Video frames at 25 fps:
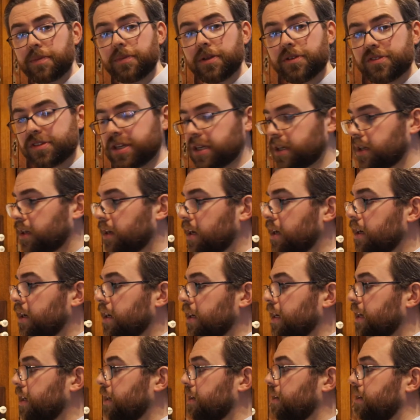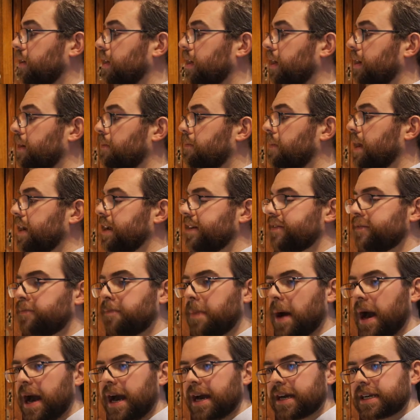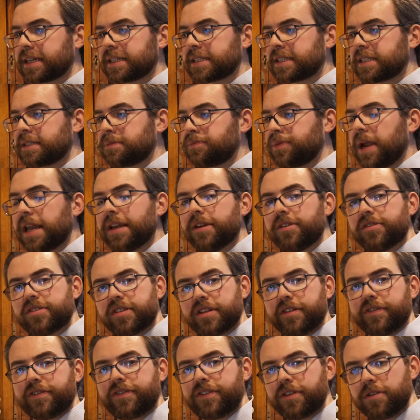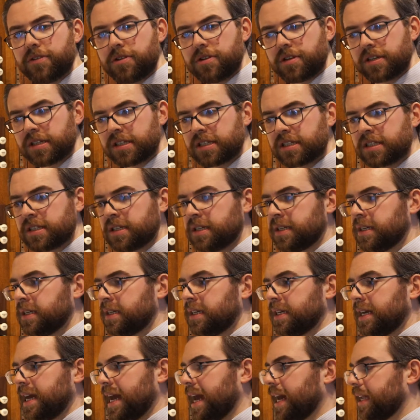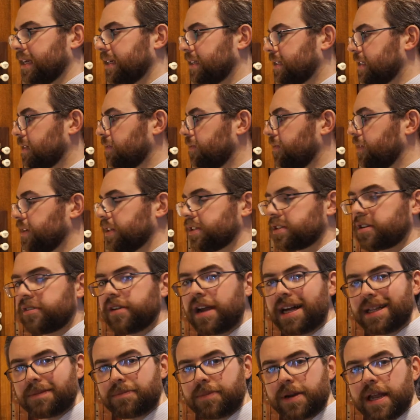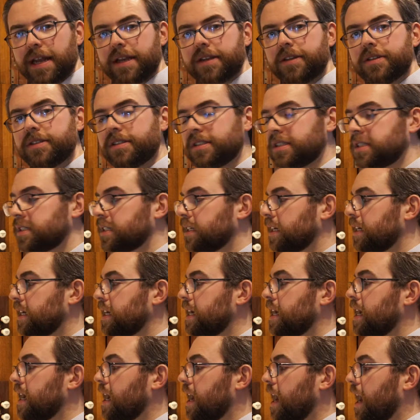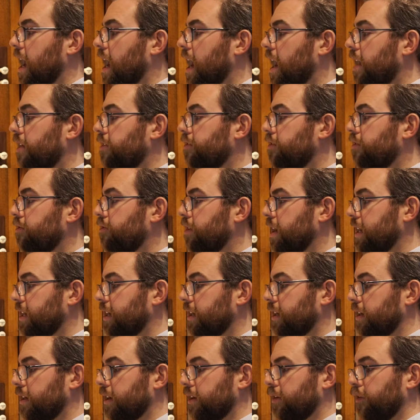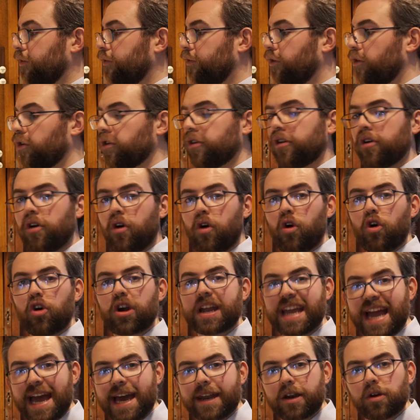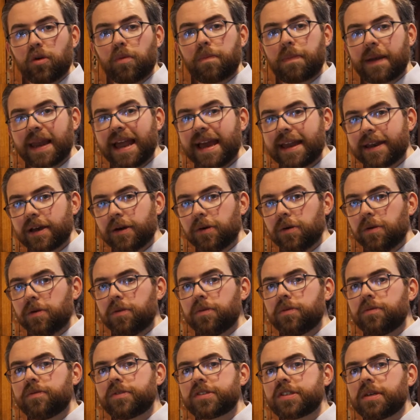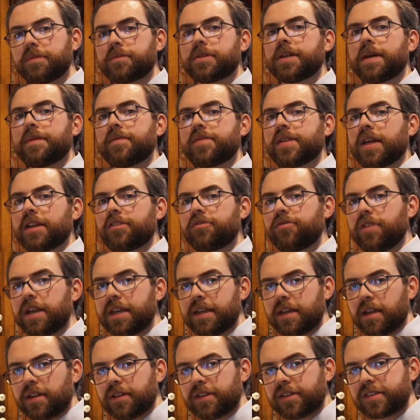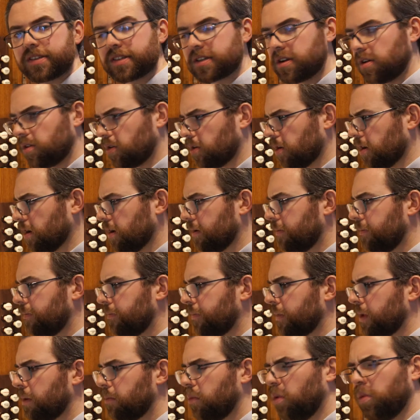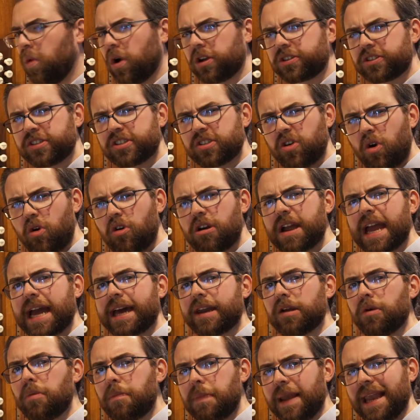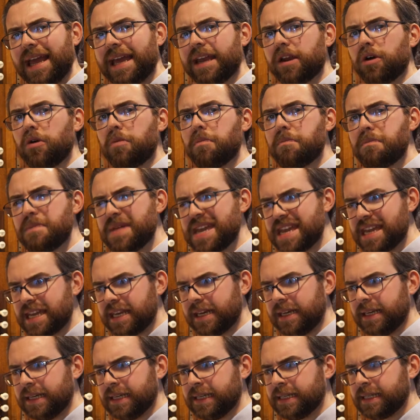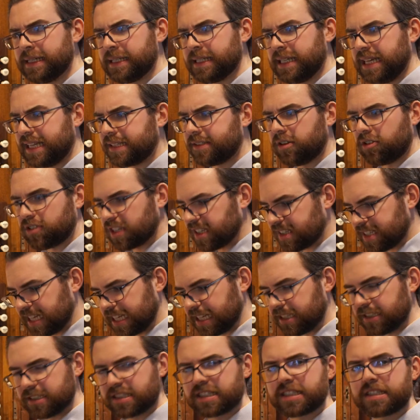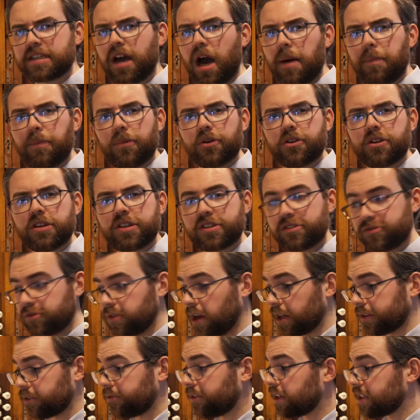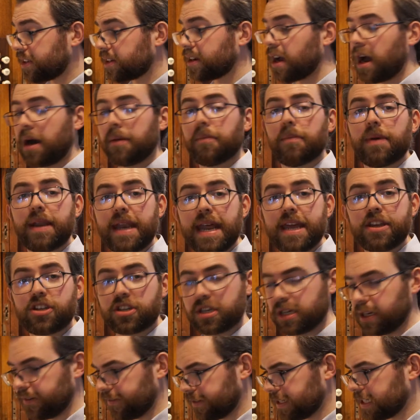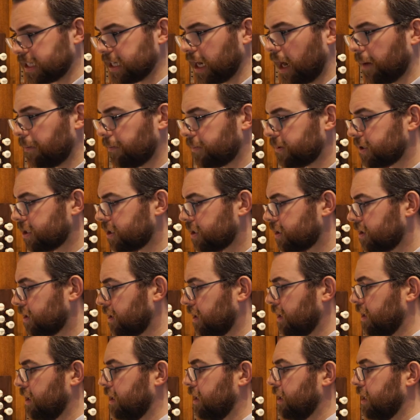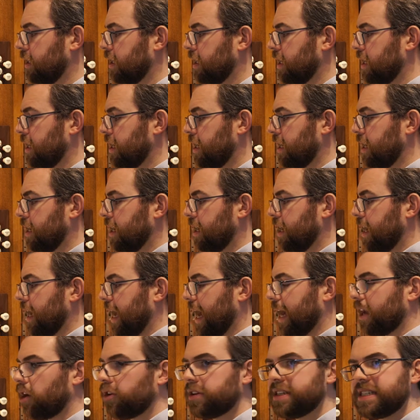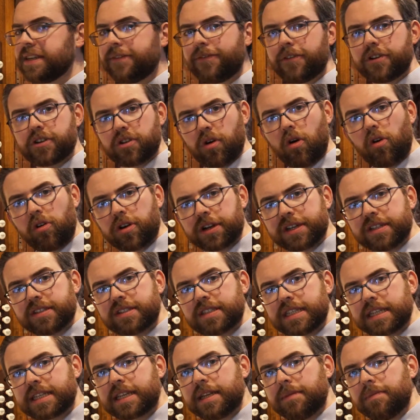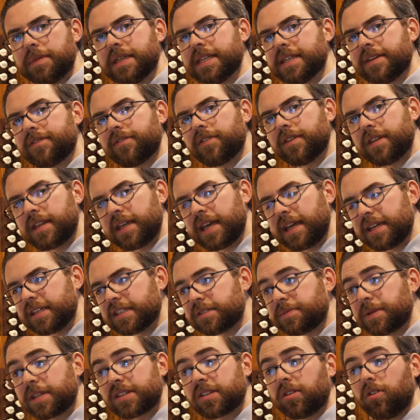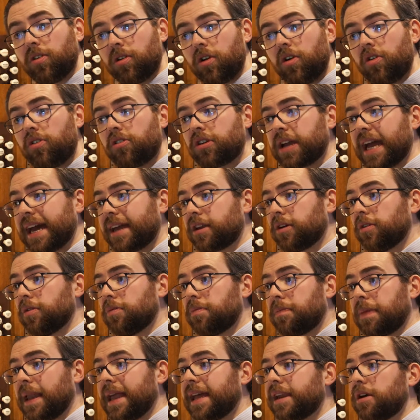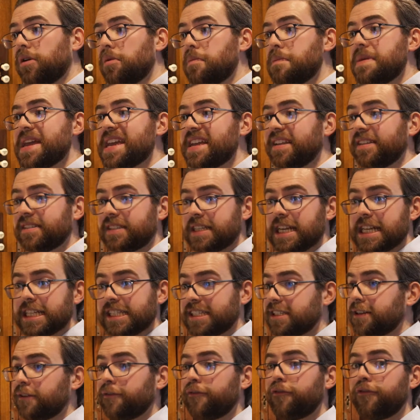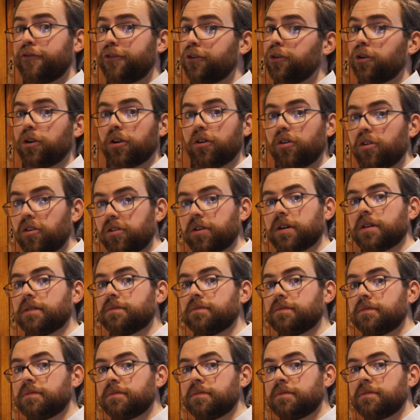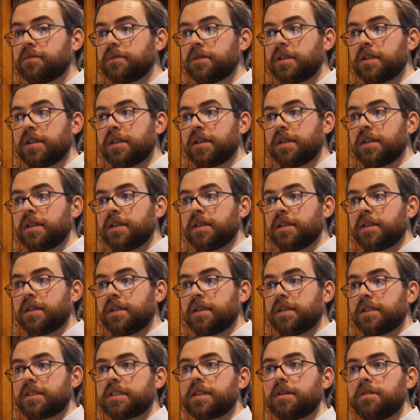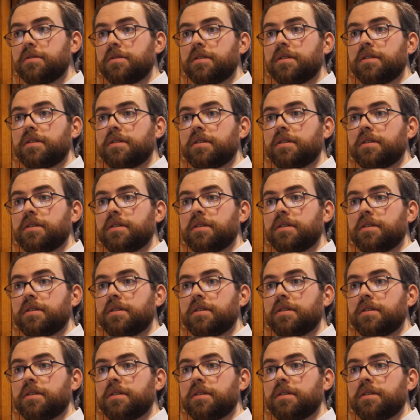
music. Many of Bach's preludes and fugues and some of his chorale preludes are written for organo pleno. Sometimes that's written on the score. But what does organo pleno mean? It's not a single stop, but it's a combination of stops. And on different organs, it can be different things, because all organo pleno means is full organ. So,